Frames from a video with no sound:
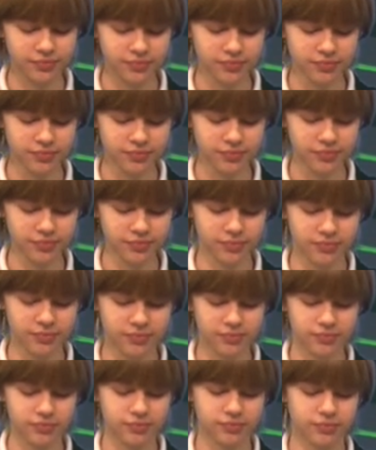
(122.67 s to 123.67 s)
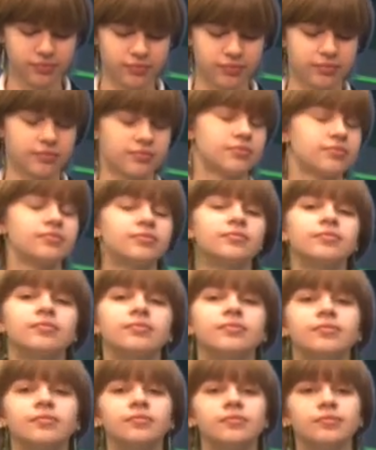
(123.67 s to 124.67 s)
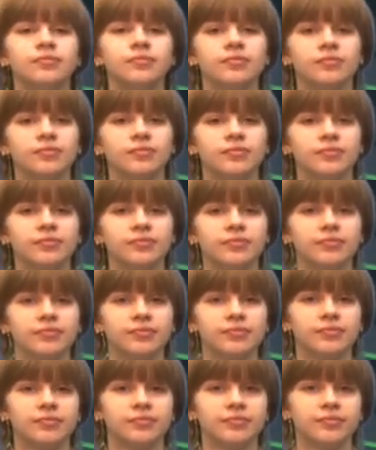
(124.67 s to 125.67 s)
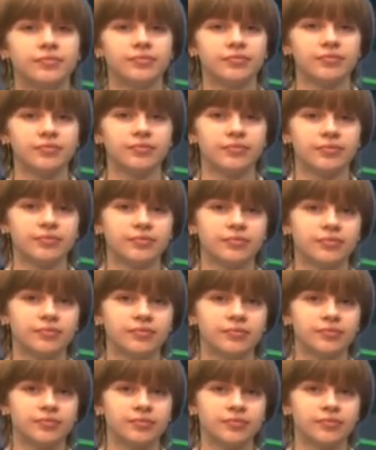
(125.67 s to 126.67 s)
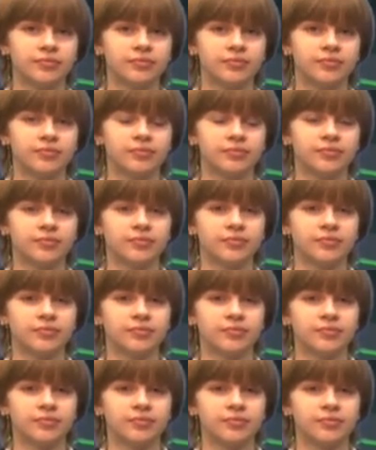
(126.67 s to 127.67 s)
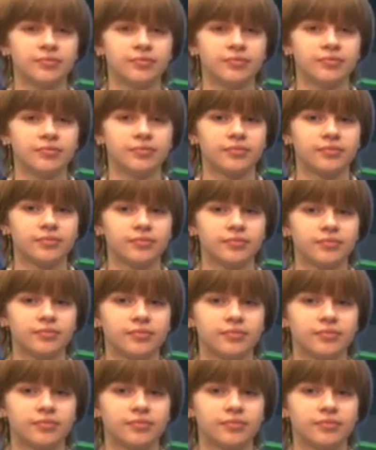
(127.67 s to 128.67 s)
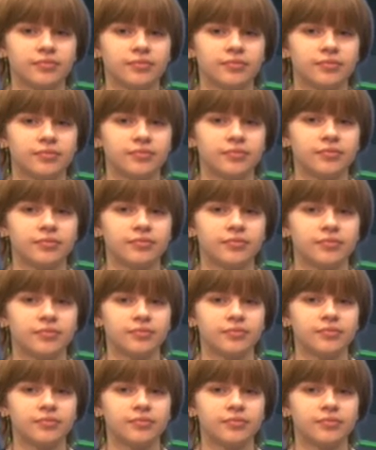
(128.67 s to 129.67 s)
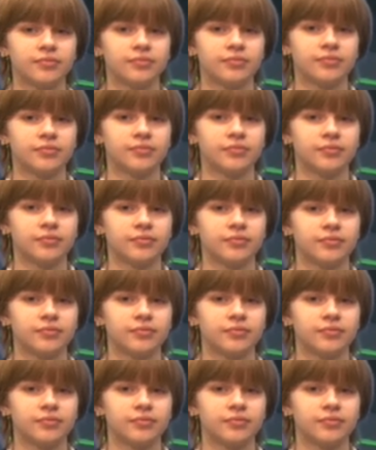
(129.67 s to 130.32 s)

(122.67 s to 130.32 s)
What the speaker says: [no speech]